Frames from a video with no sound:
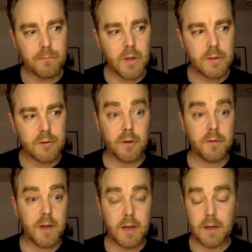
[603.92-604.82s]

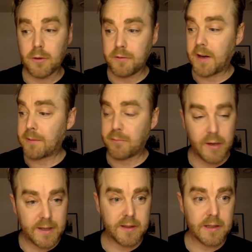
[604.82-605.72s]
you'll find
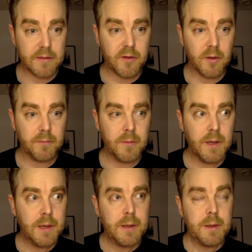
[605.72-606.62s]
pressings from
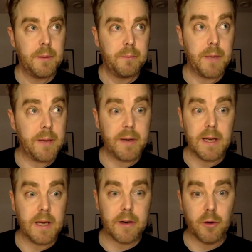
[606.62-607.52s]

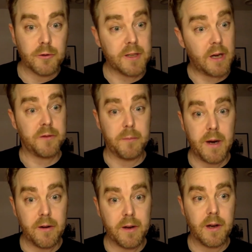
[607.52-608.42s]
maybe, I don't know, South
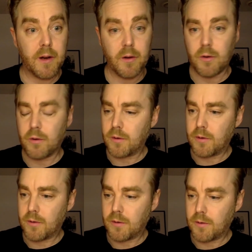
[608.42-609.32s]
America
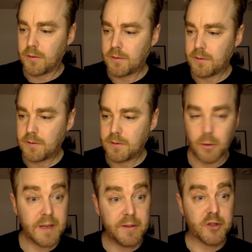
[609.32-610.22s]
or
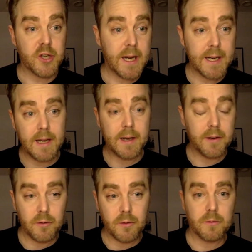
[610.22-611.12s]
even China and
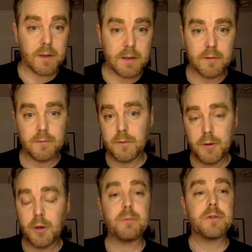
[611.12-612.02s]
all
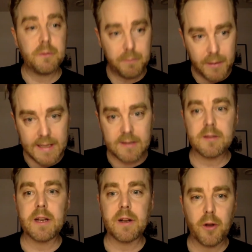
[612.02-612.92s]
places
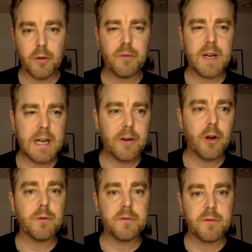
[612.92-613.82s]
that are not really
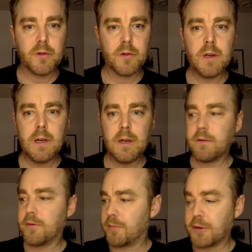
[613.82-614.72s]
known for
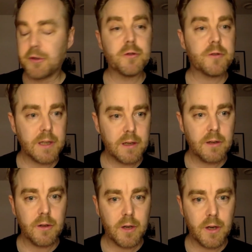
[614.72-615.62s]
producing
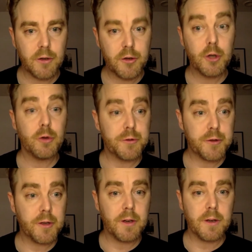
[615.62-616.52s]
huge
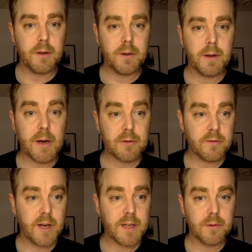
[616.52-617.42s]
amounts of
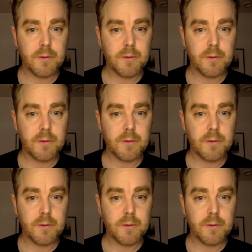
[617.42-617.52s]
vinyl,